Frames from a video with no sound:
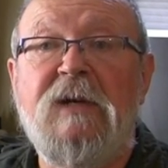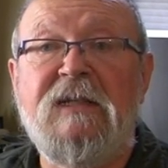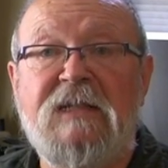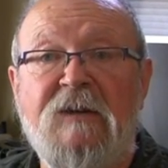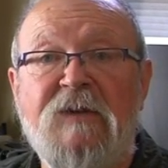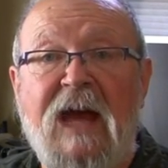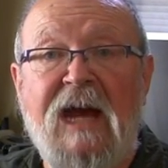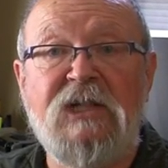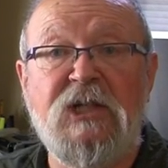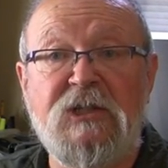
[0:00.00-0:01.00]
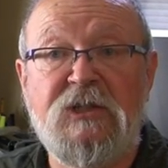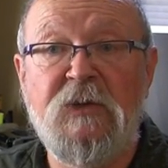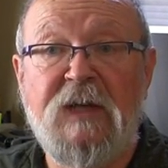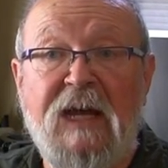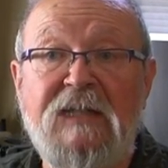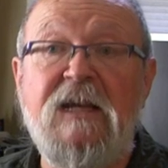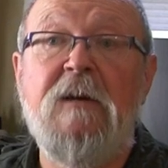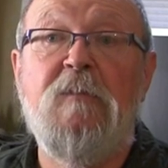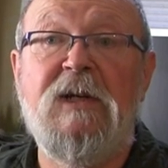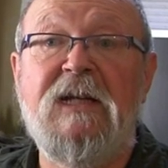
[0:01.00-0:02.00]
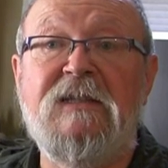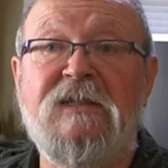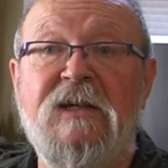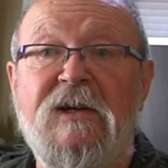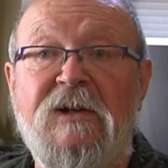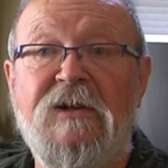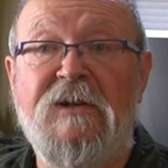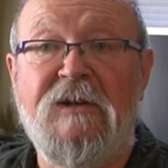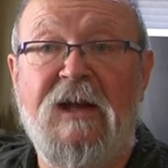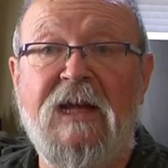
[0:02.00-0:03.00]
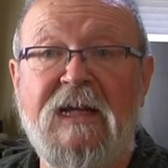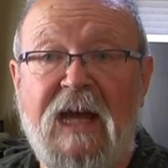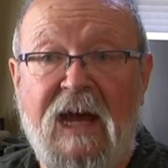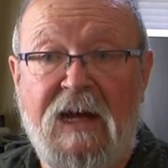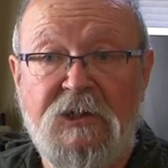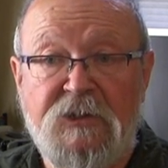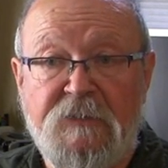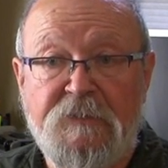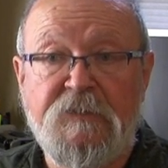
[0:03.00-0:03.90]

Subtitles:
instead of cash in a suitcase, but it's still like cash.